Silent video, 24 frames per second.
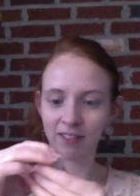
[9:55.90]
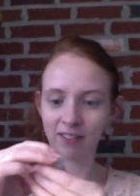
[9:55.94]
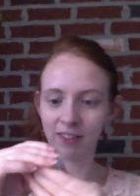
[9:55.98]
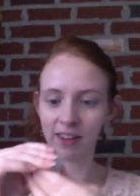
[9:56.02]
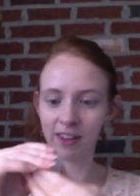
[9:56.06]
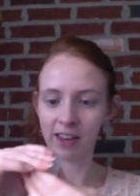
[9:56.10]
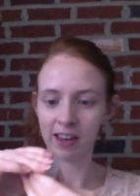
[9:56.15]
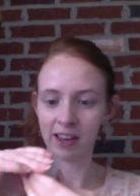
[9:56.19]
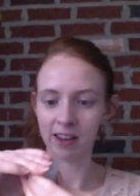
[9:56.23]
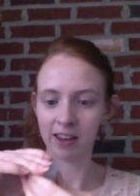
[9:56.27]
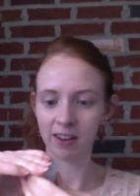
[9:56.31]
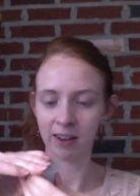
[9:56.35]
of
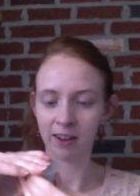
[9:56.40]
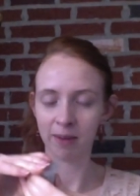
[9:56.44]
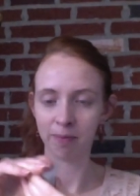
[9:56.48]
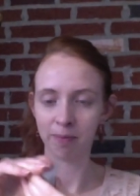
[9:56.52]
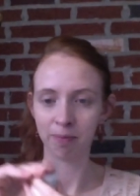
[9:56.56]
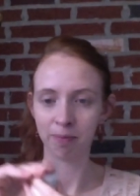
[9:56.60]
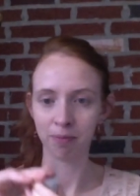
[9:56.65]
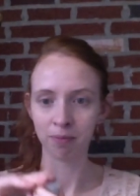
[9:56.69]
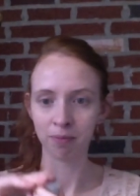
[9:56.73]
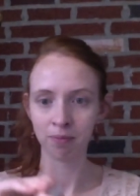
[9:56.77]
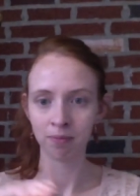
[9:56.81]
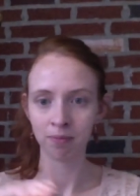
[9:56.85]
the
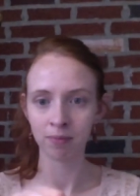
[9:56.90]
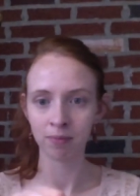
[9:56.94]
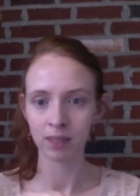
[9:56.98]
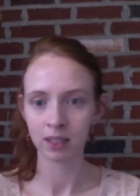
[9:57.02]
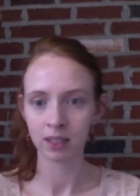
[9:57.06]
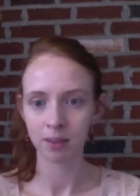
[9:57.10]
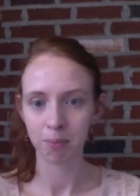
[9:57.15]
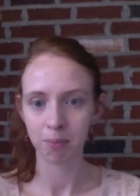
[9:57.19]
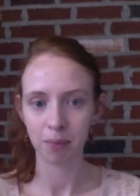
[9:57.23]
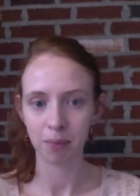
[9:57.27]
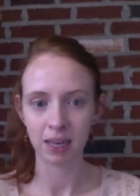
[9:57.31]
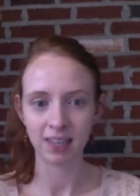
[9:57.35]

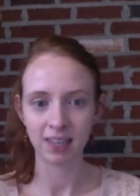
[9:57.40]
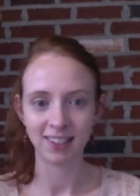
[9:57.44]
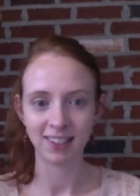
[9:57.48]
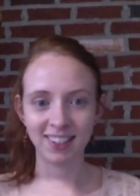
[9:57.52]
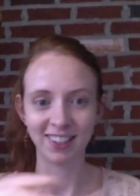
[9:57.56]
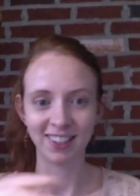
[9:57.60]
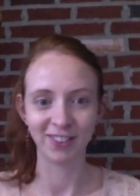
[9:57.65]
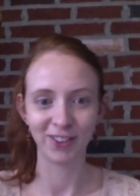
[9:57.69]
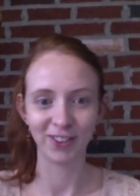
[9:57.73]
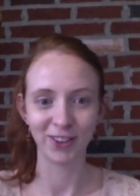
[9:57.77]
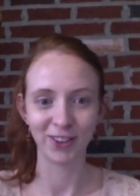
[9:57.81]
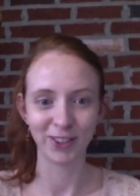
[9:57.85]
mint
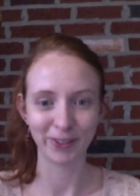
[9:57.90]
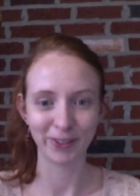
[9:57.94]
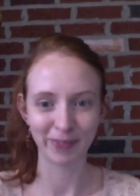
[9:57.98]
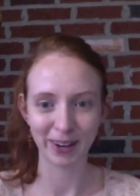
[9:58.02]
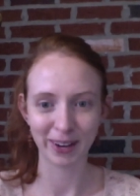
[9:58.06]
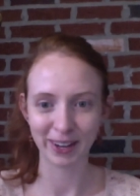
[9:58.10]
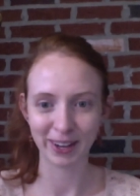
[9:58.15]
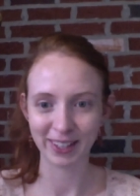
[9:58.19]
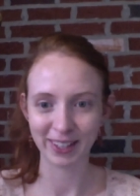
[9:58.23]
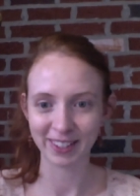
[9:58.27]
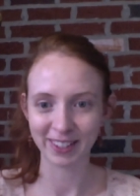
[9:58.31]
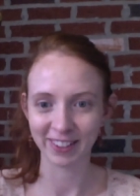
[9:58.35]
and
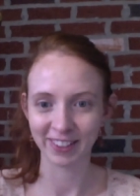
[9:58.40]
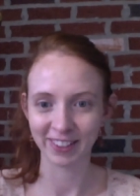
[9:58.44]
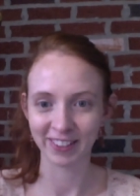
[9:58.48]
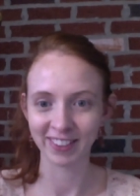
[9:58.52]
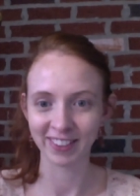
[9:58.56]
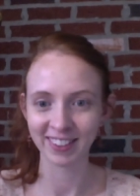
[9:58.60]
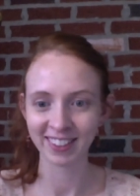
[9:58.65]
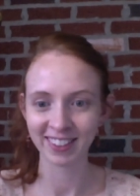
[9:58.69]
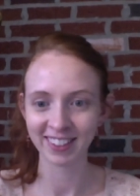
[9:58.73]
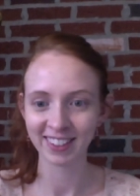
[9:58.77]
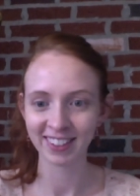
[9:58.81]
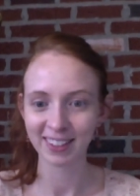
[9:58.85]
rosemary, so
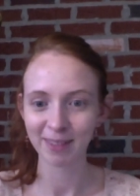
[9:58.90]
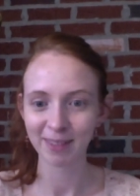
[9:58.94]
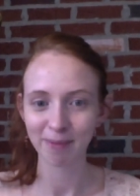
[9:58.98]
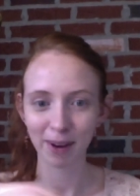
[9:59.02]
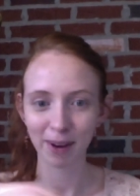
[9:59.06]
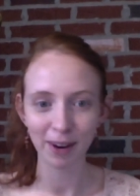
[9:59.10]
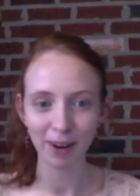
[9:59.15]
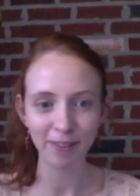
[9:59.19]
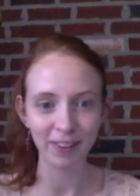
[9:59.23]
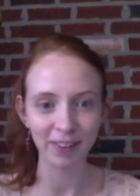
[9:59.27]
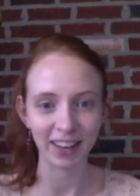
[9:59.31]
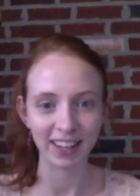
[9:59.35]

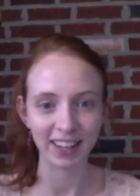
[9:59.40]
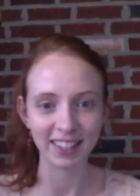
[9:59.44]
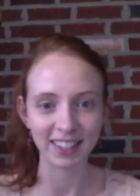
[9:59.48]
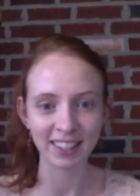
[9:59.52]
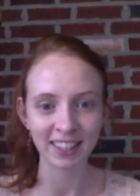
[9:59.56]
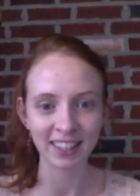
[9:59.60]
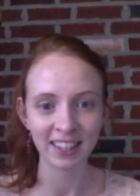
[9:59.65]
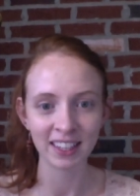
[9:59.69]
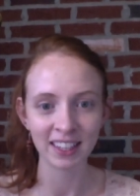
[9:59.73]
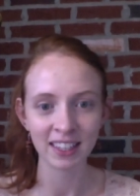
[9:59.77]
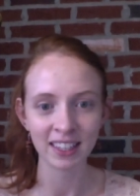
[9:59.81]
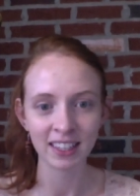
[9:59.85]

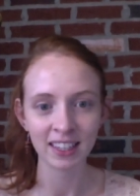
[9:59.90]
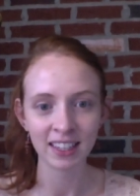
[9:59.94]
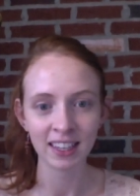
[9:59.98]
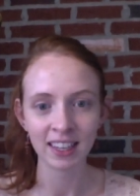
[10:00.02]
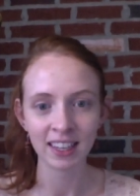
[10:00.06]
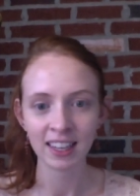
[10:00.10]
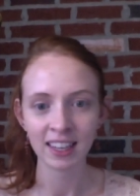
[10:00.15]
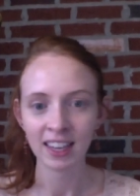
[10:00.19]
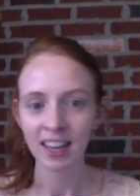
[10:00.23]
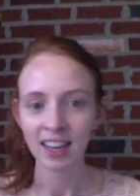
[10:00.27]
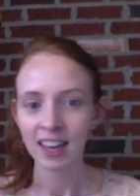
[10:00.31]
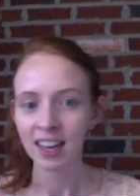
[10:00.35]
Perfect.
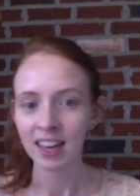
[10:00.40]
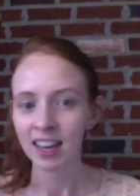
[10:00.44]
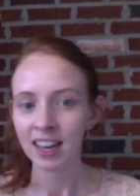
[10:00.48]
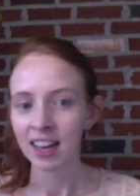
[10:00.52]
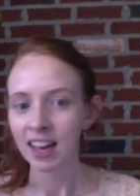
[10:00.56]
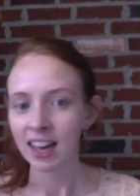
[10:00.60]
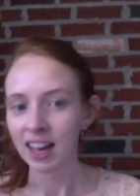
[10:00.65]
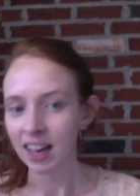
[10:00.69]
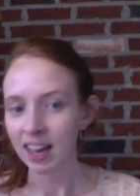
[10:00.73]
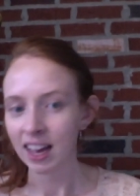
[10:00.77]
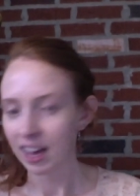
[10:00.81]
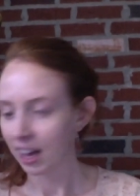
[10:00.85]

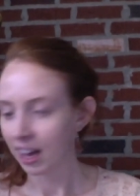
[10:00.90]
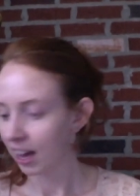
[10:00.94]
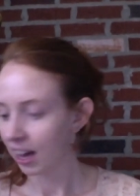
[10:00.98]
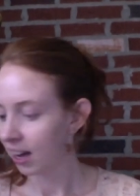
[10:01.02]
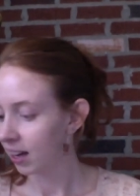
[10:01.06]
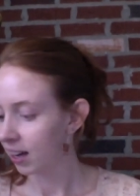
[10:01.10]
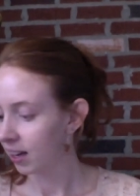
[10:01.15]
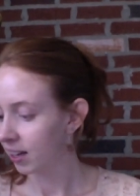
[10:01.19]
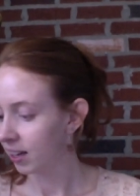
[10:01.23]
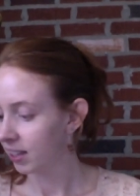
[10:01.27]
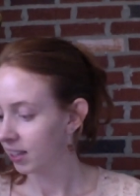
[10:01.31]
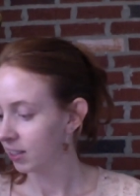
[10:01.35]

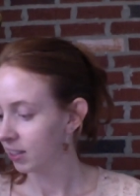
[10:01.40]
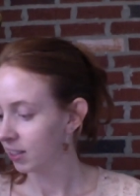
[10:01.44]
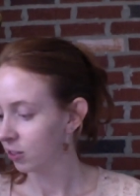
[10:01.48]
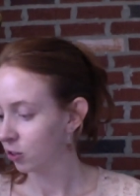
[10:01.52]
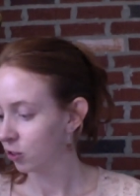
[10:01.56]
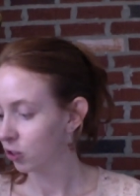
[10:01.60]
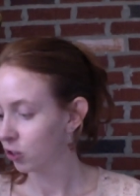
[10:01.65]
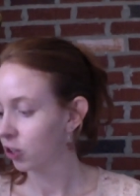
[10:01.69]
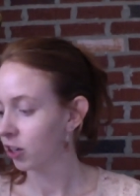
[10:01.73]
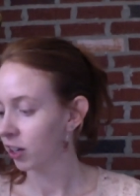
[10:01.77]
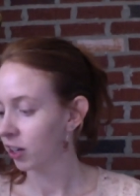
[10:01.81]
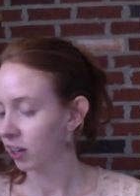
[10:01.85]
And then
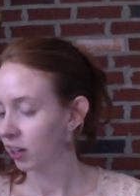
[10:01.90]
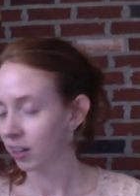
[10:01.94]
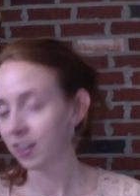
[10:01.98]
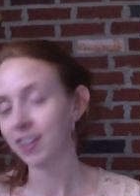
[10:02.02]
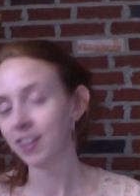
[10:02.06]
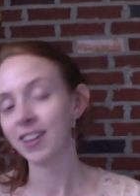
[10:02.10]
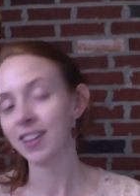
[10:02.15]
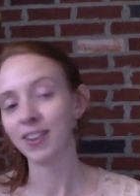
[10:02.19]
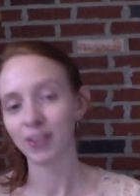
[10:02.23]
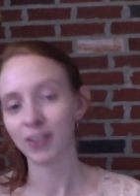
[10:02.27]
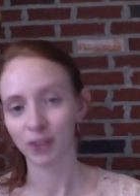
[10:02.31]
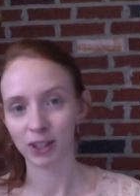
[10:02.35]
sugar,
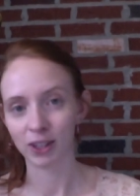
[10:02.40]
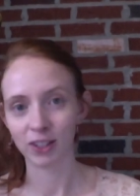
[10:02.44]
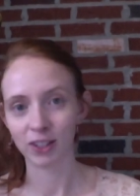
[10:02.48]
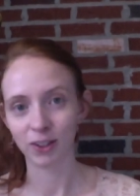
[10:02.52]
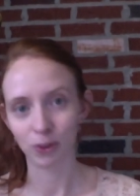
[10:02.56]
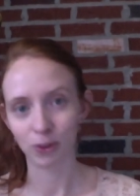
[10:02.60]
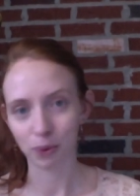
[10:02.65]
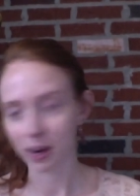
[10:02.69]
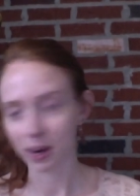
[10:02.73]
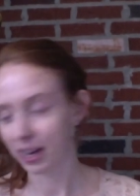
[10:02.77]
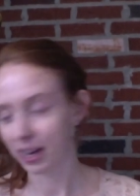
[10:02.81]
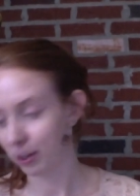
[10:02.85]
which
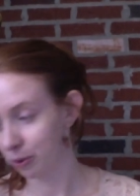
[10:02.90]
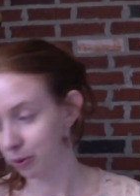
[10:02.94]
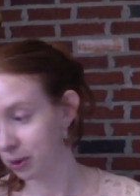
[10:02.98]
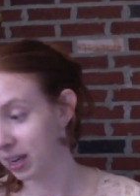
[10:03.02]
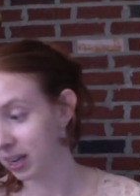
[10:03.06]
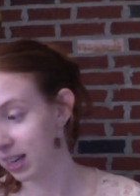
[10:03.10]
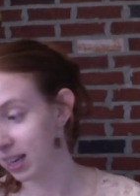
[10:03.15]
is why you